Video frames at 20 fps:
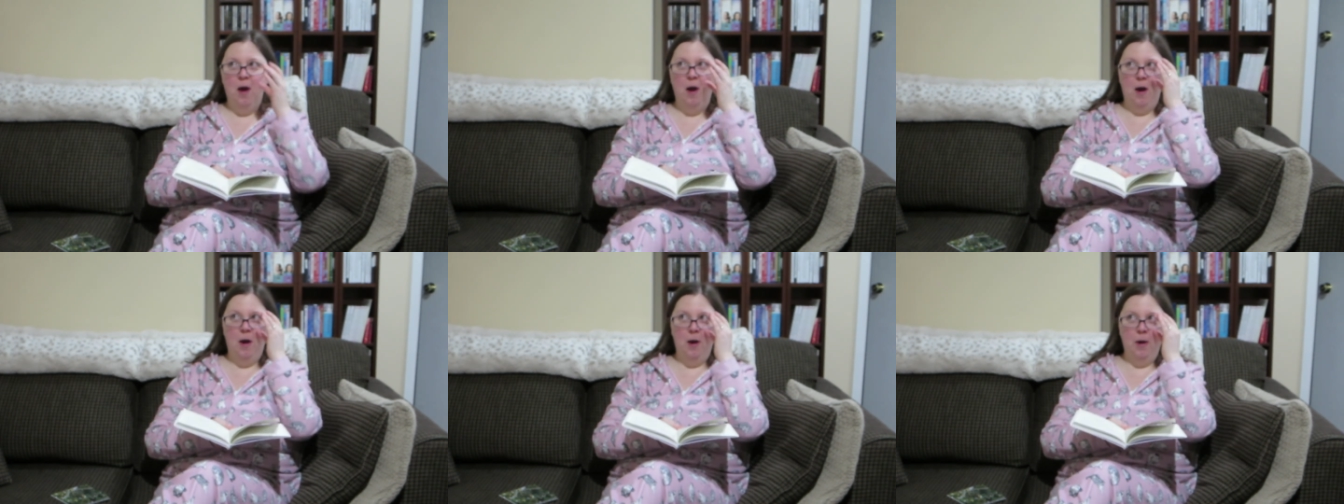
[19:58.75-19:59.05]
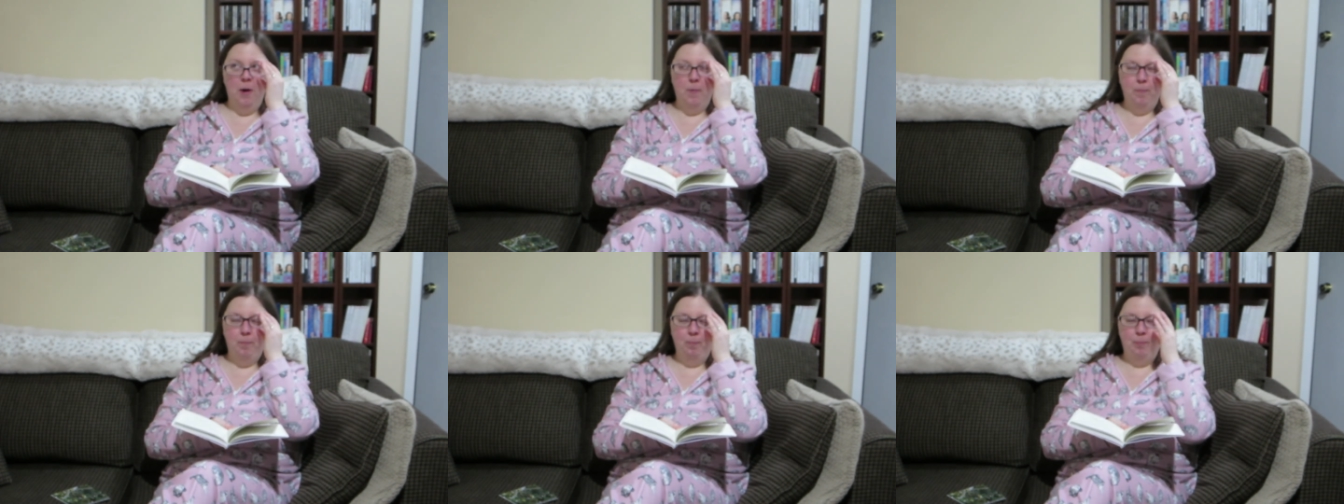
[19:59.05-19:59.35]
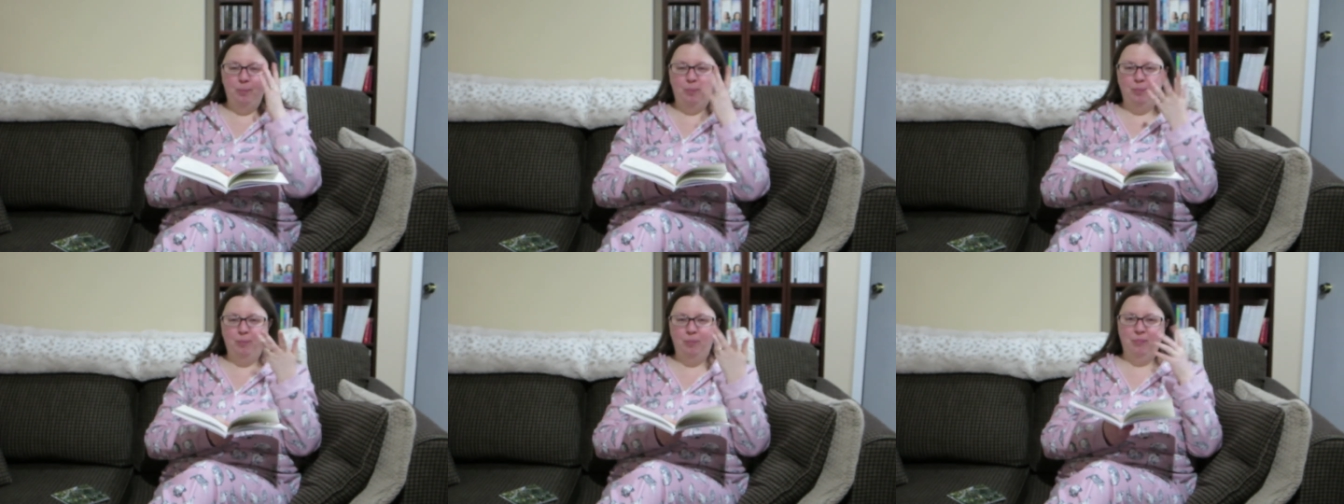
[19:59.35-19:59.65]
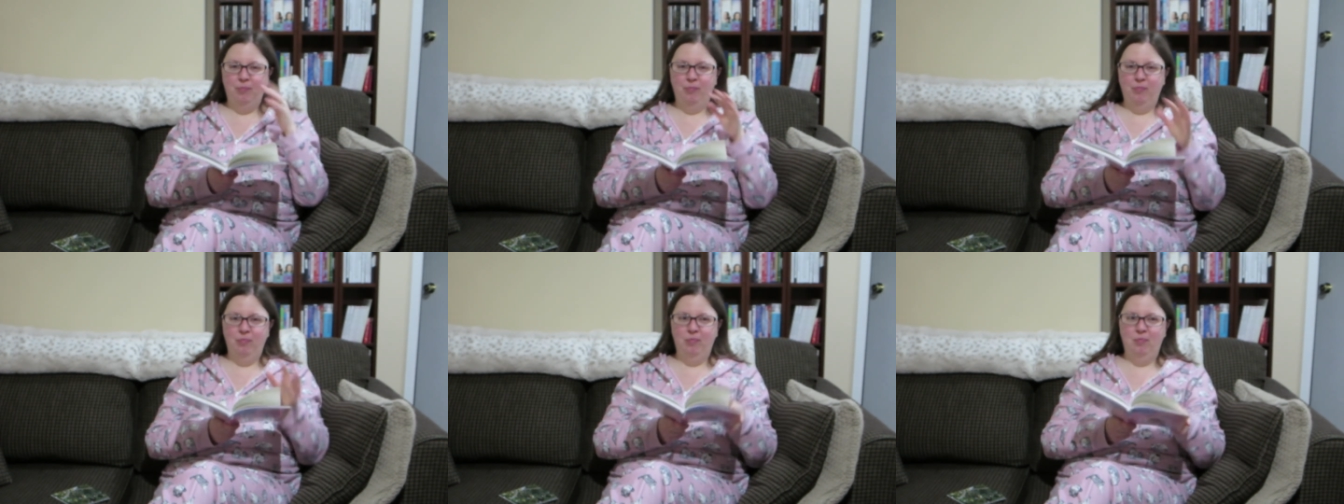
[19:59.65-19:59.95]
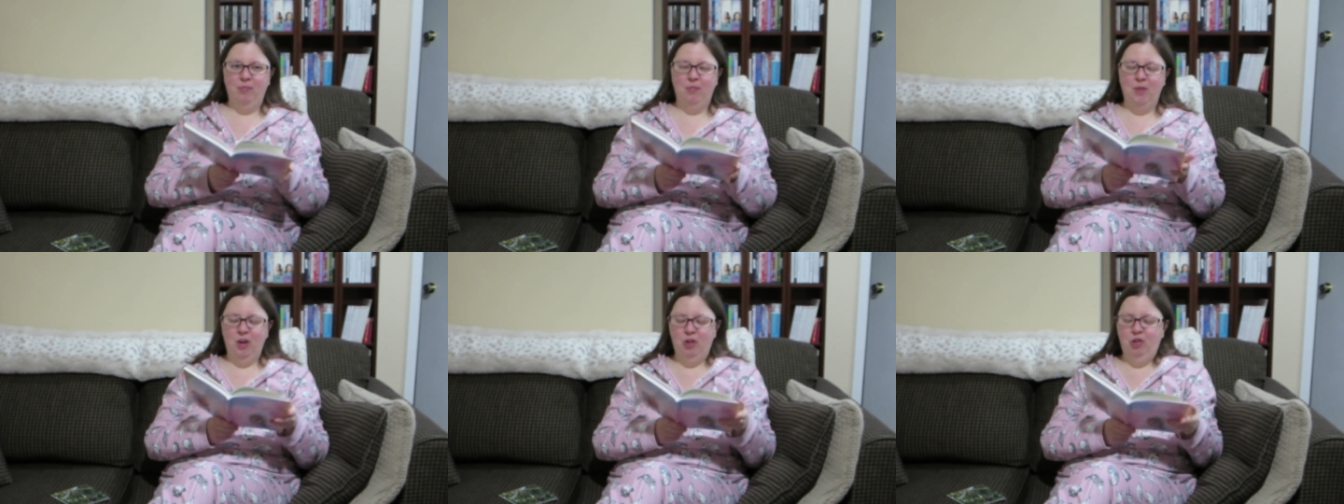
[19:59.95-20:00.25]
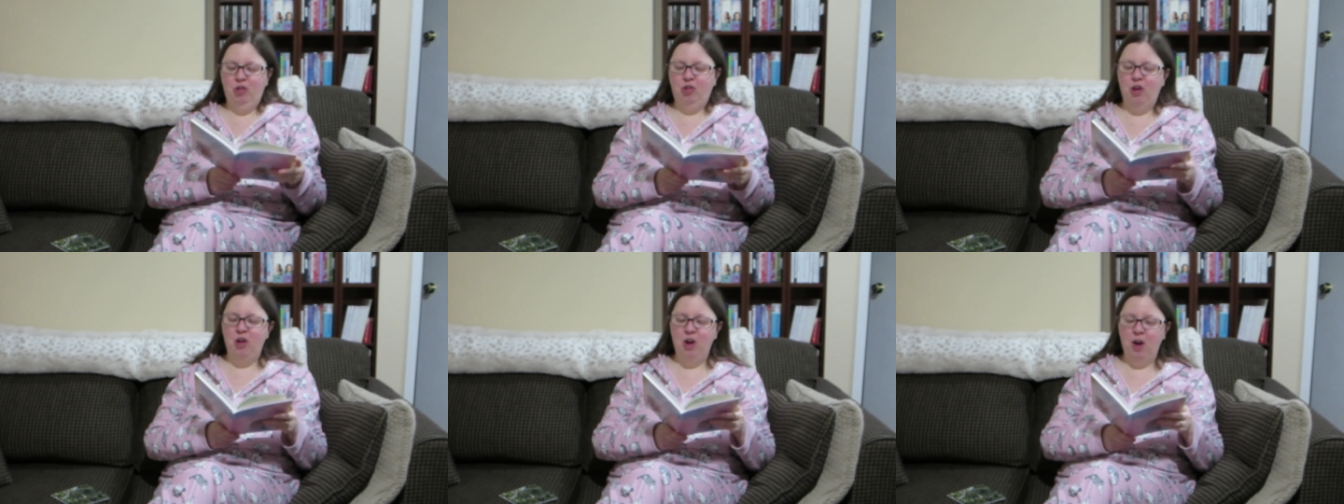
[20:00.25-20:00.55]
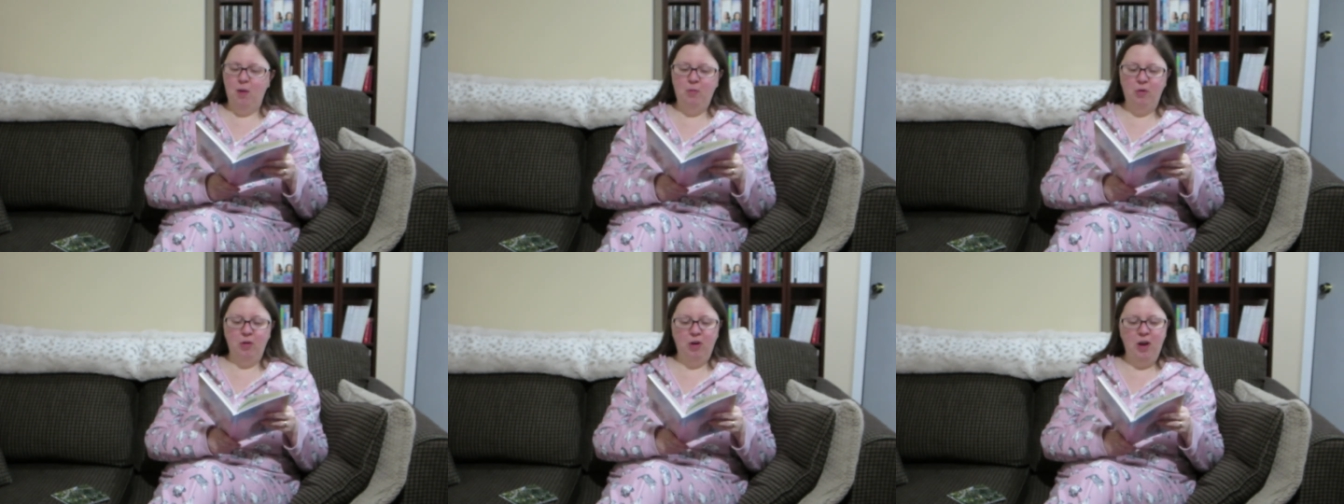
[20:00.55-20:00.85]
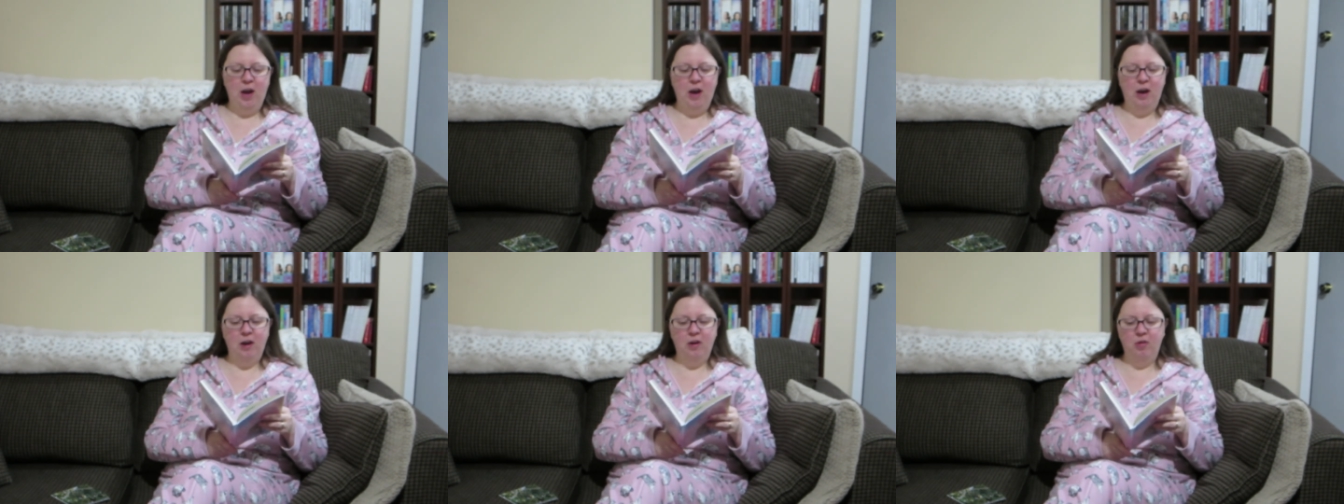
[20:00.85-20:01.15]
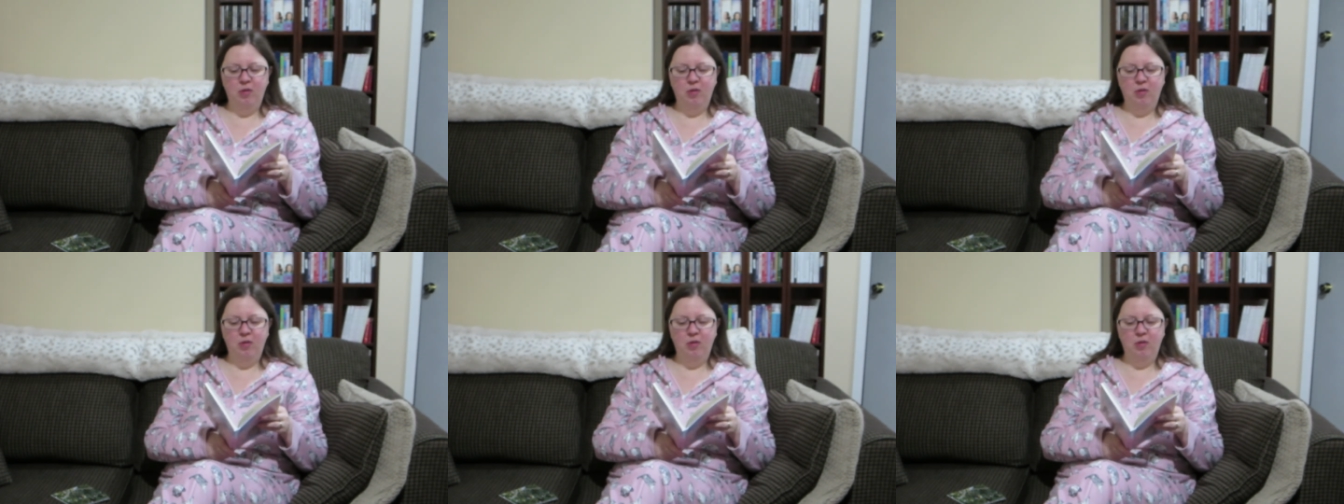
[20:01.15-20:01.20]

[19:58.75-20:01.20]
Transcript: um, she named her cat